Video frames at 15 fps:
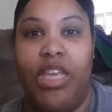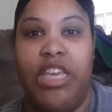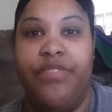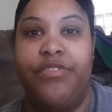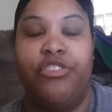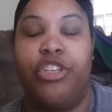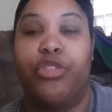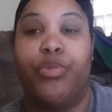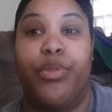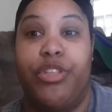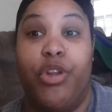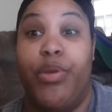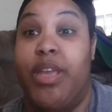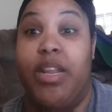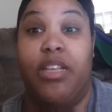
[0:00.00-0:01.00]
Even just with,
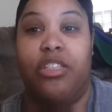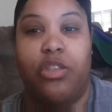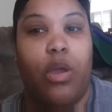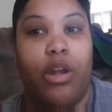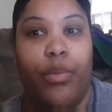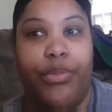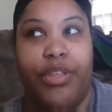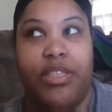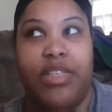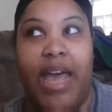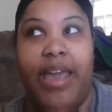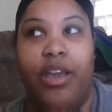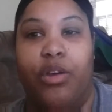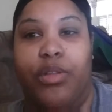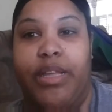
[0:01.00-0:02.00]
getting started with a
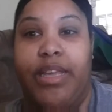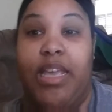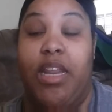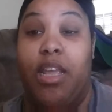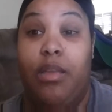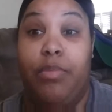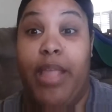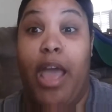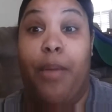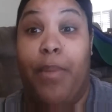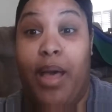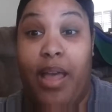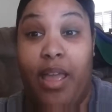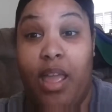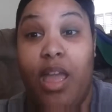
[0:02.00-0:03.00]
cycle and getting now
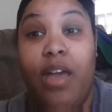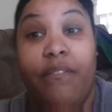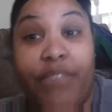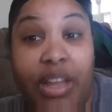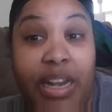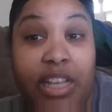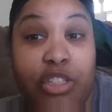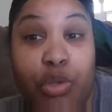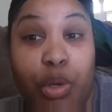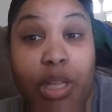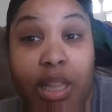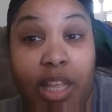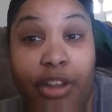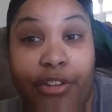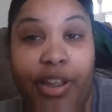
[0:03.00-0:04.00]
my financial
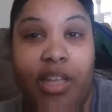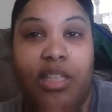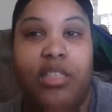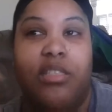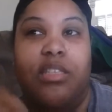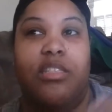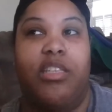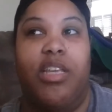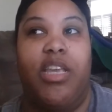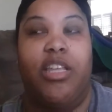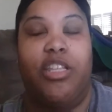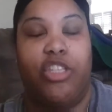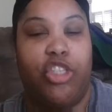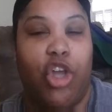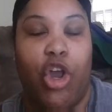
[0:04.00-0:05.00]
clearance to
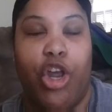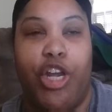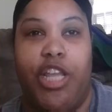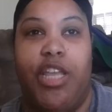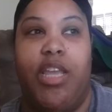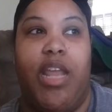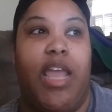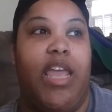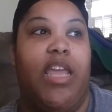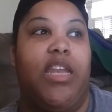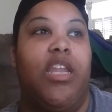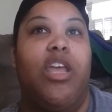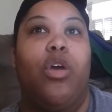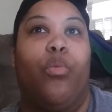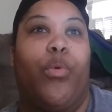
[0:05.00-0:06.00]
get started.
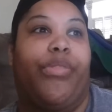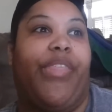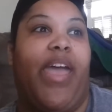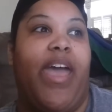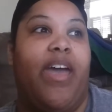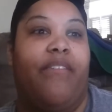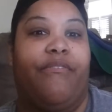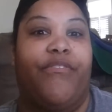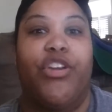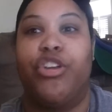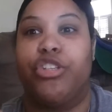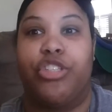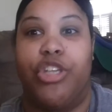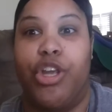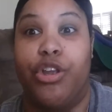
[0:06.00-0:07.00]
And with that
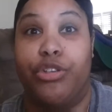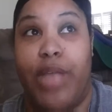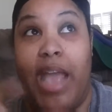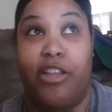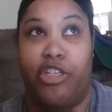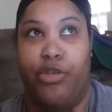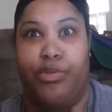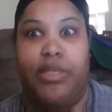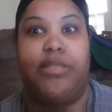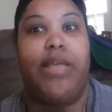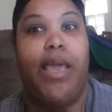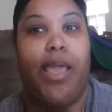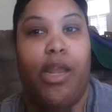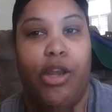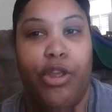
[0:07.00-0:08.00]
first nurse, actually it was a
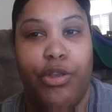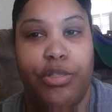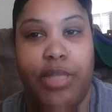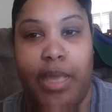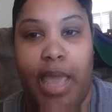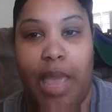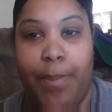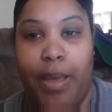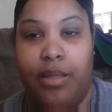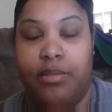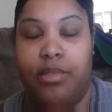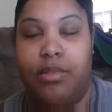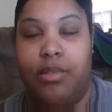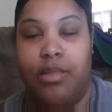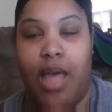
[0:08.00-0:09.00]
second nurse that came out
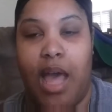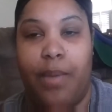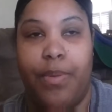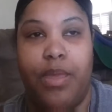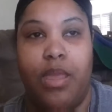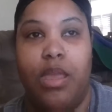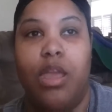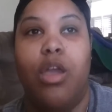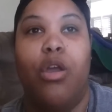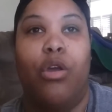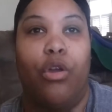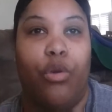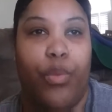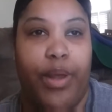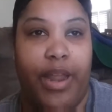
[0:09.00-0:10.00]
into the lobby
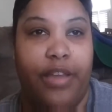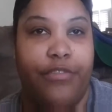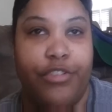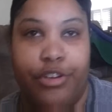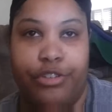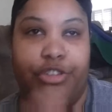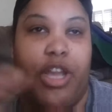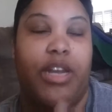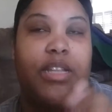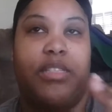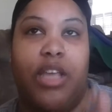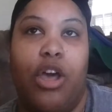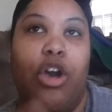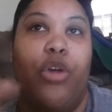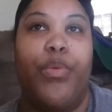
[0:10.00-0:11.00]
or whatever, trying to
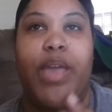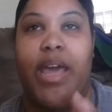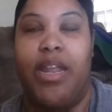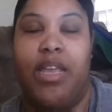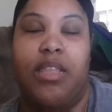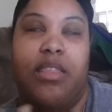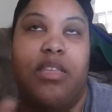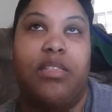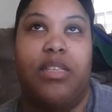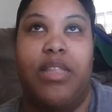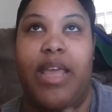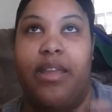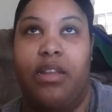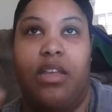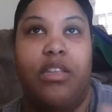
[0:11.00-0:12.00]
say, oh, we got to get this and
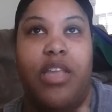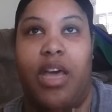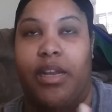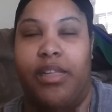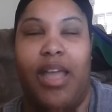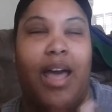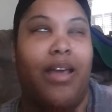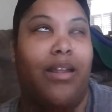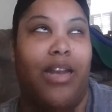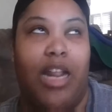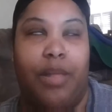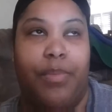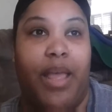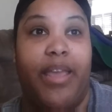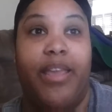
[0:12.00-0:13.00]
that done, yada, yada. And
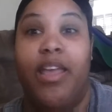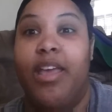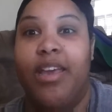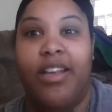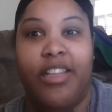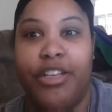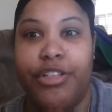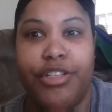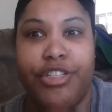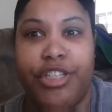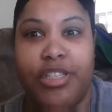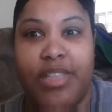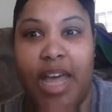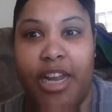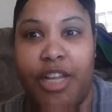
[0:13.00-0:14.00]
I'm like, clearly
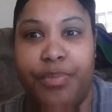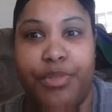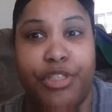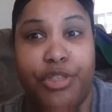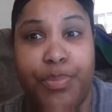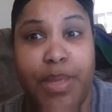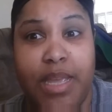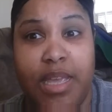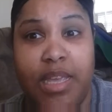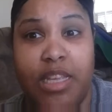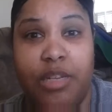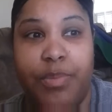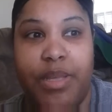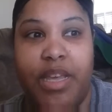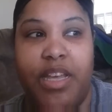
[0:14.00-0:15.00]
she's not up to
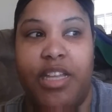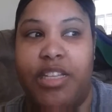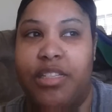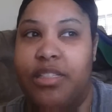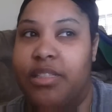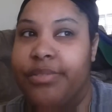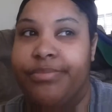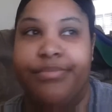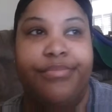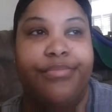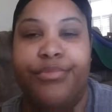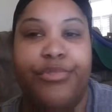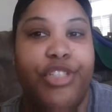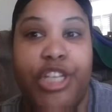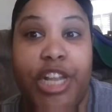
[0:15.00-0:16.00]
speed because
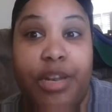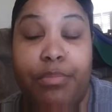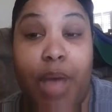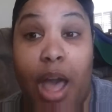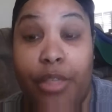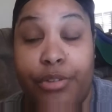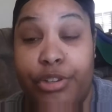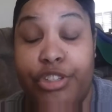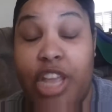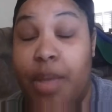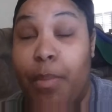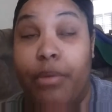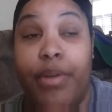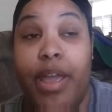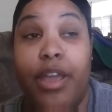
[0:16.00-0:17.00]
she didn't bother to check
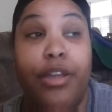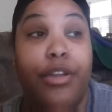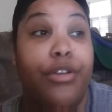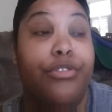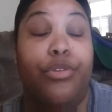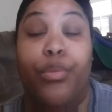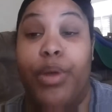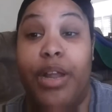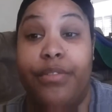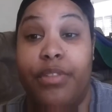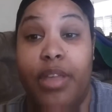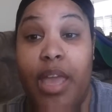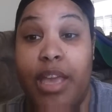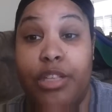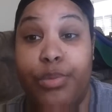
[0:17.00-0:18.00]
my records or whatever the
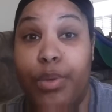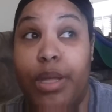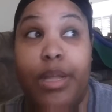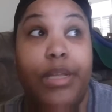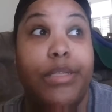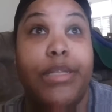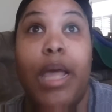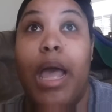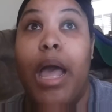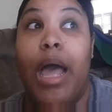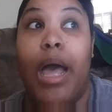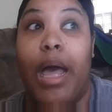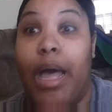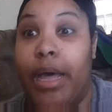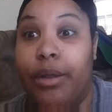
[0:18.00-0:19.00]
case was.
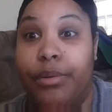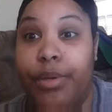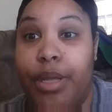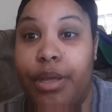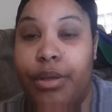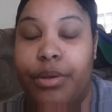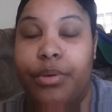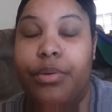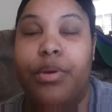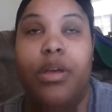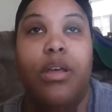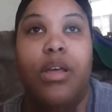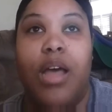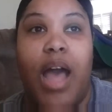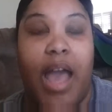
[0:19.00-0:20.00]
I don't know.
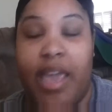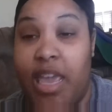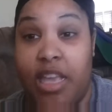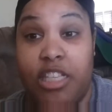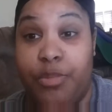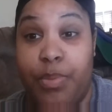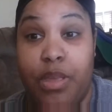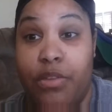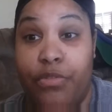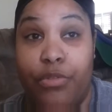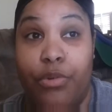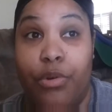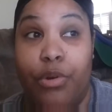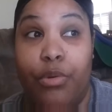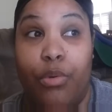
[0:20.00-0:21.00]
I can't speak
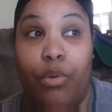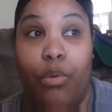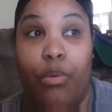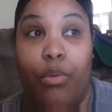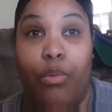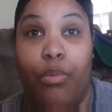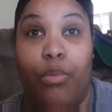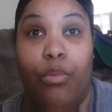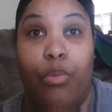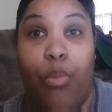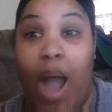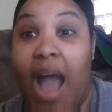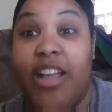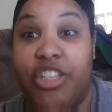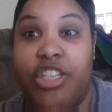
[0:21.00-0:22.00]
for
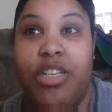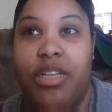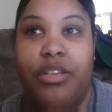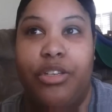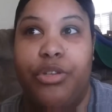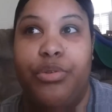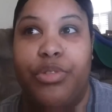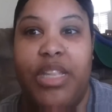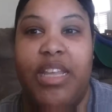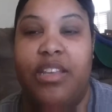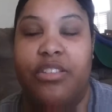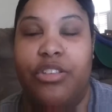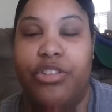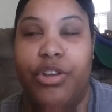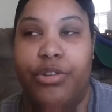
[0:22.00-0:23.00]
why she didn't do
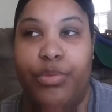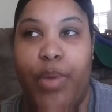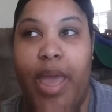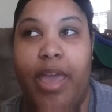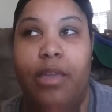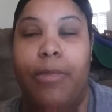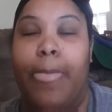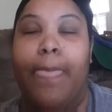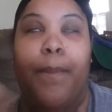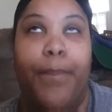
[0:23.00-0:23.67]
things a certain way.